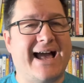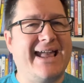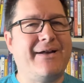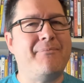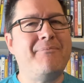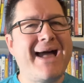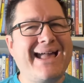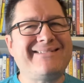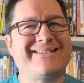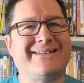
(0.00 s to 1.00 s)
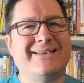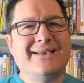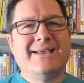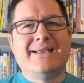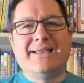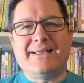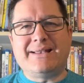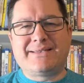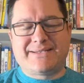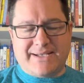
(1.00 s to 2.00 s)
I imagine
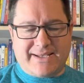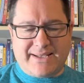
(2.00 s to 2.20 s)
it uh,